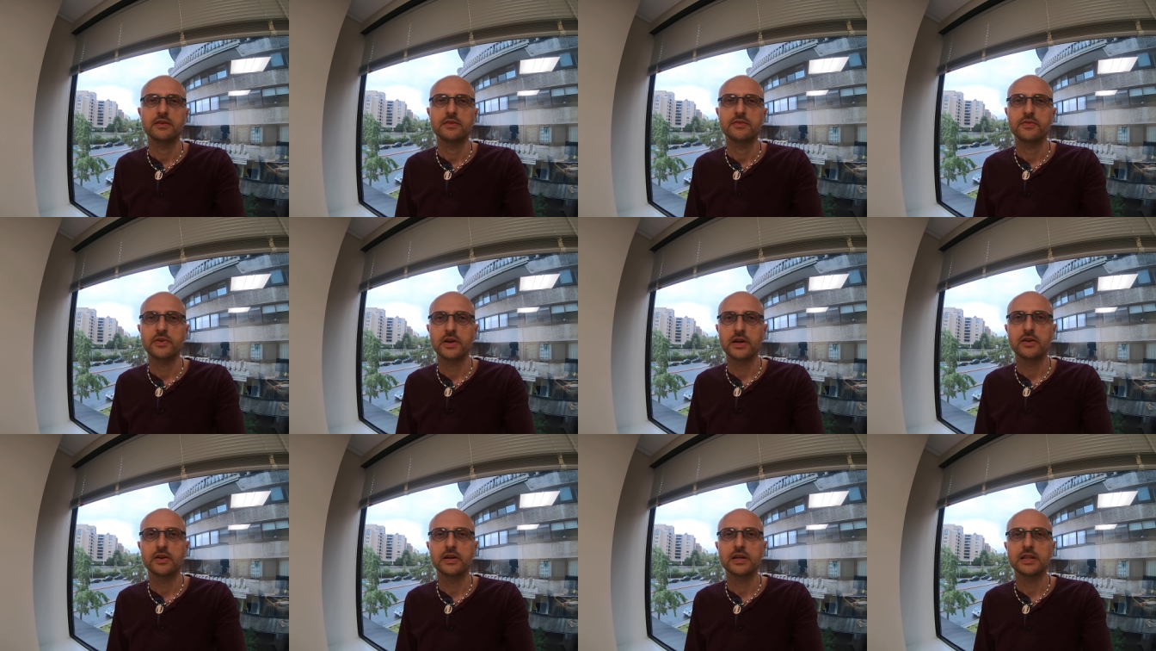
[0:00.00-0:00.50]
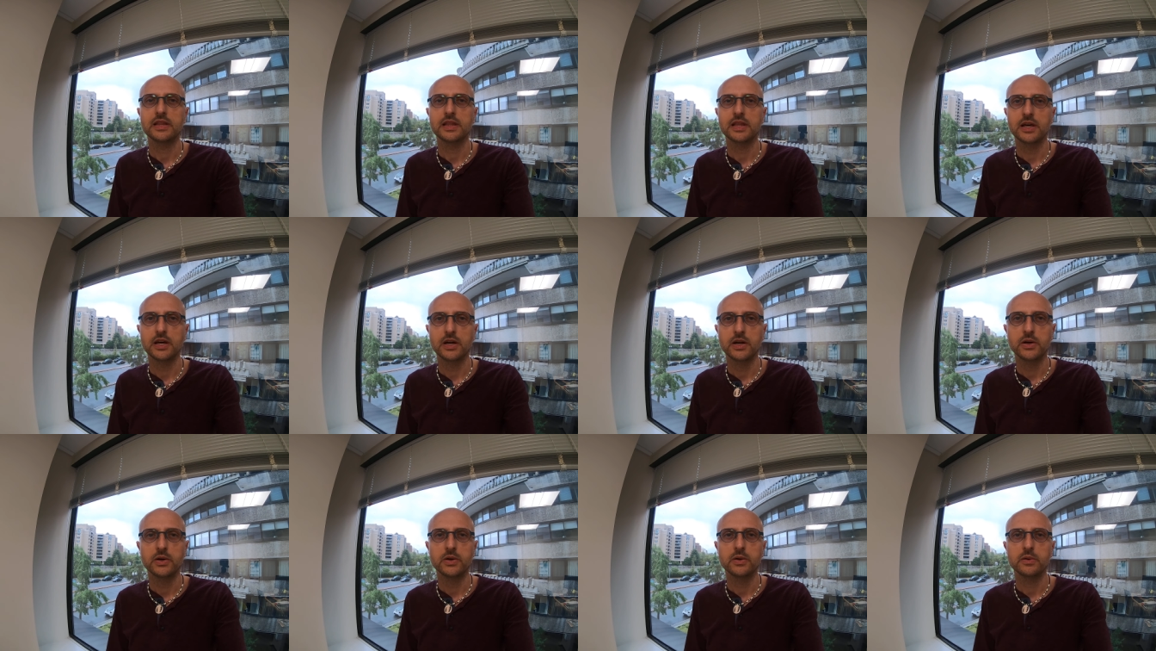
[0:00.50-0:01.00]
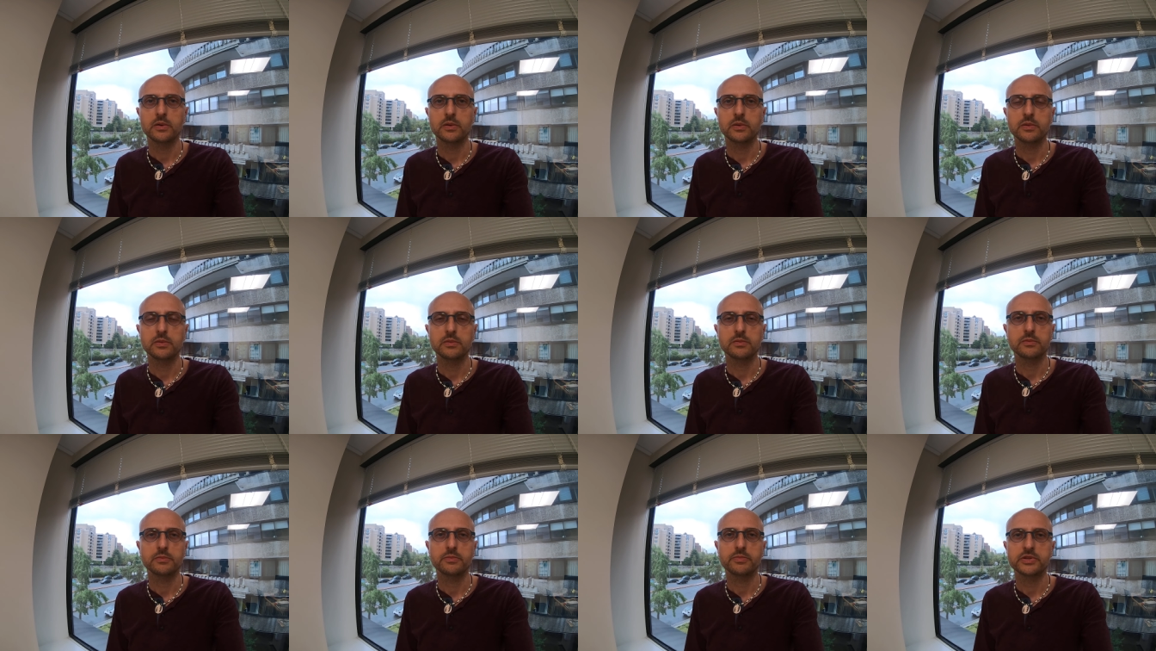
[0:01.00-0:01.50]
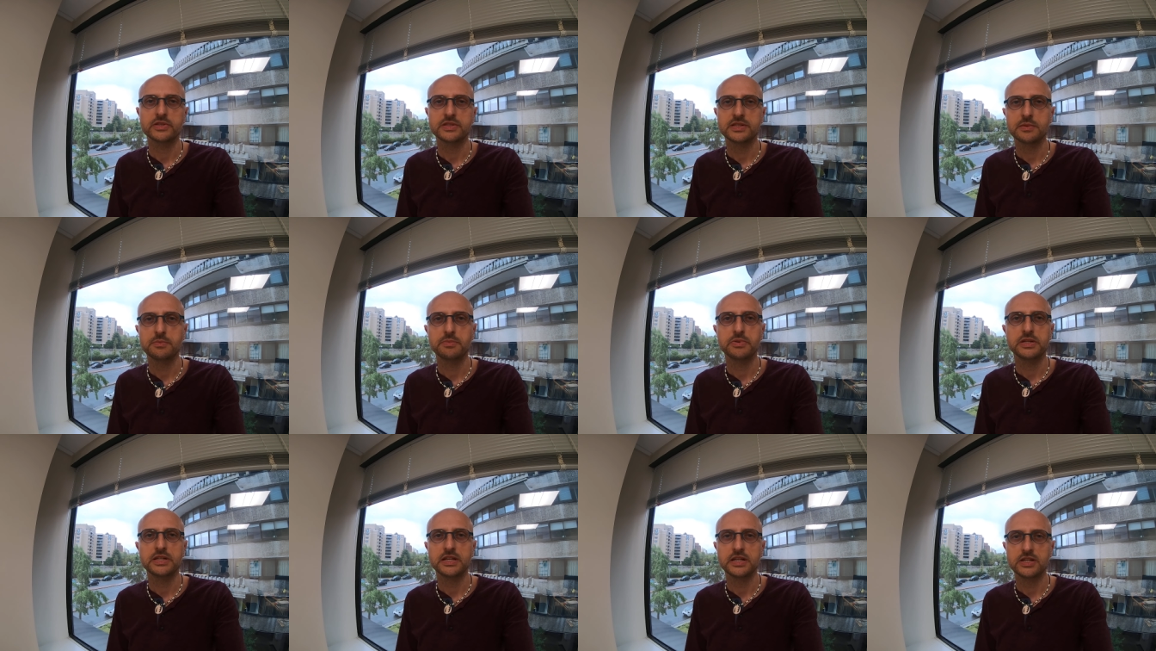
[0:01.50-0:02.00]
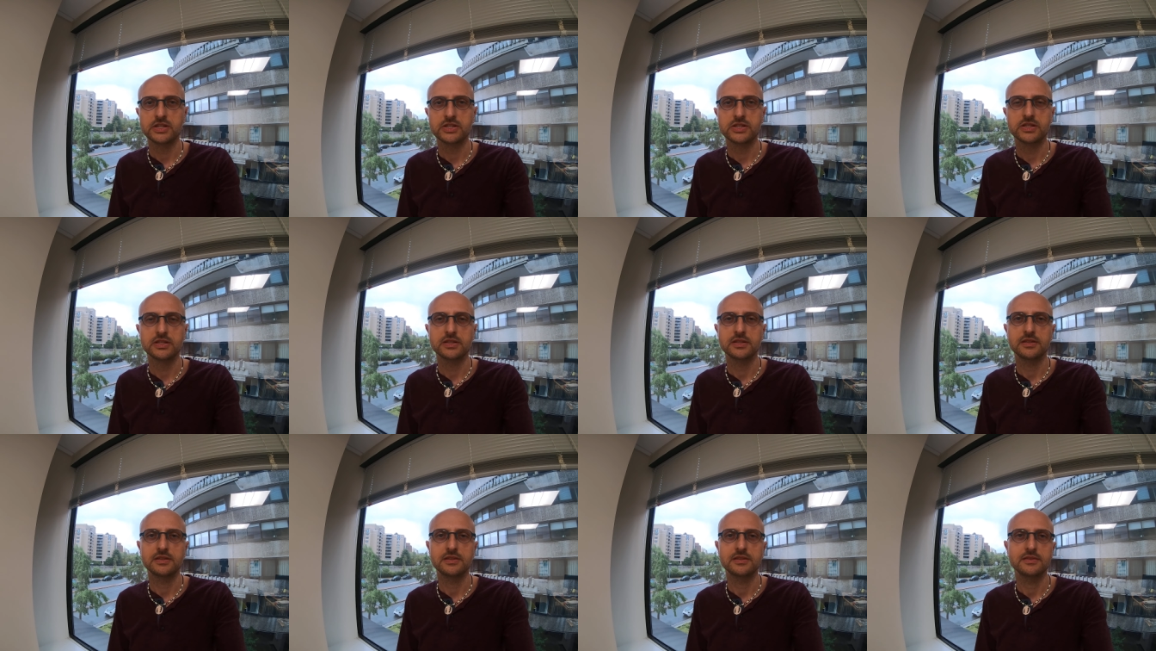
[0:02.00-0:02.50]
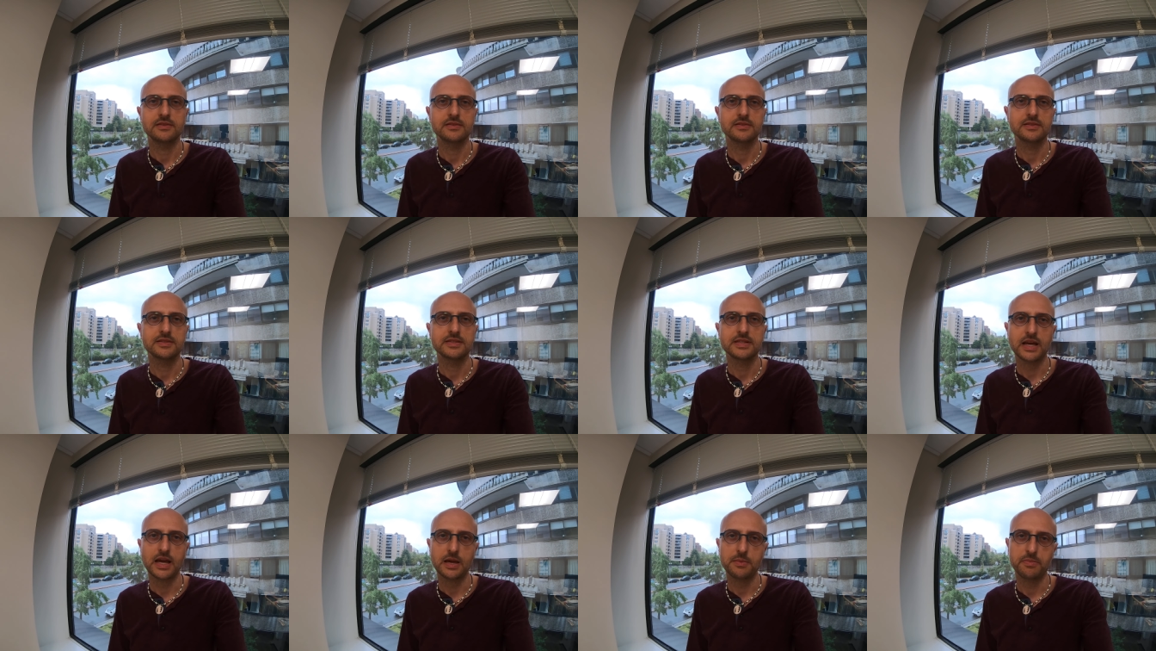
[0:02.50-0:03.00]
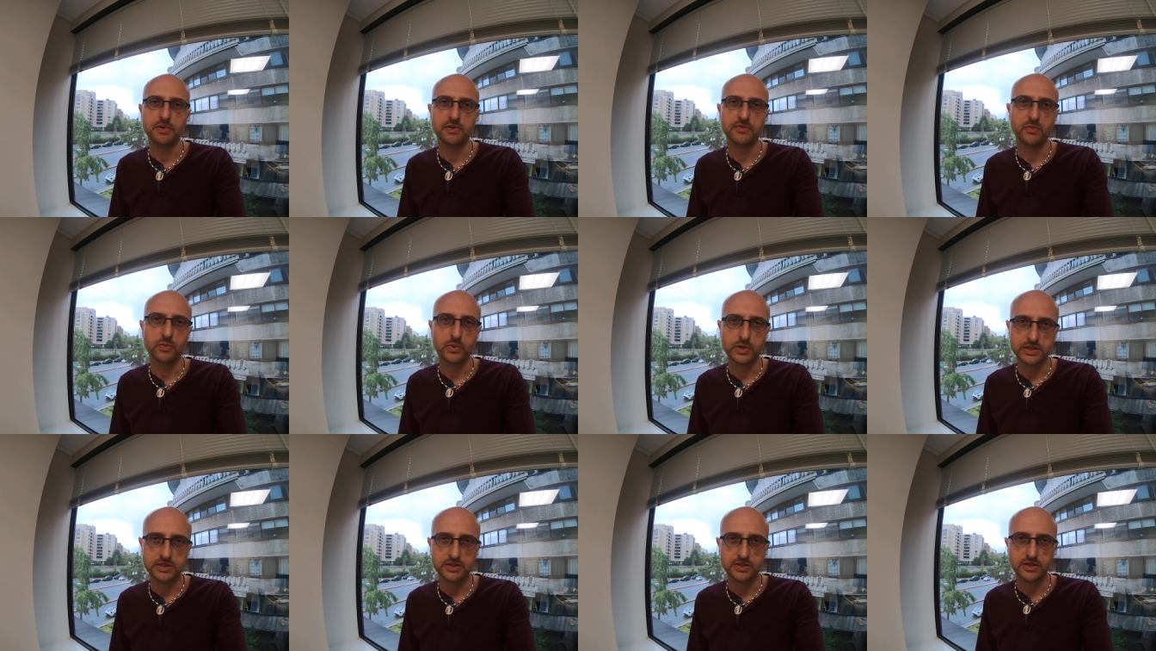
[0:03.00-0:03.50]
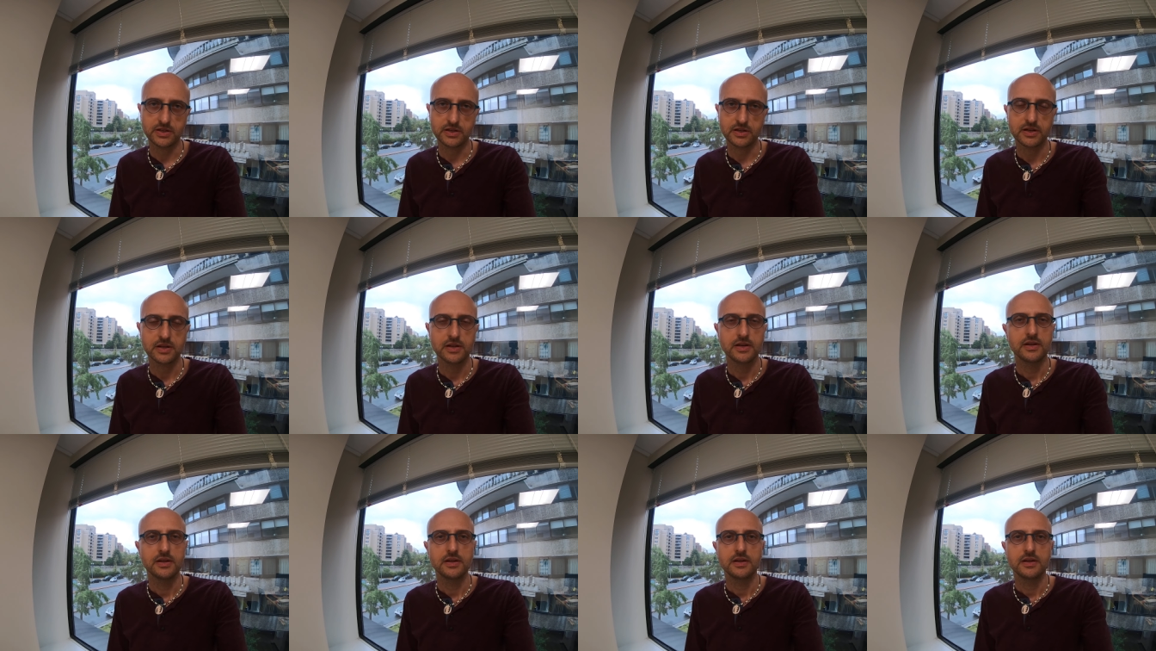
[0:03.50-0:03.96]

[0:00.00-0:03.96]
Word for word: very low precipitation type of winter.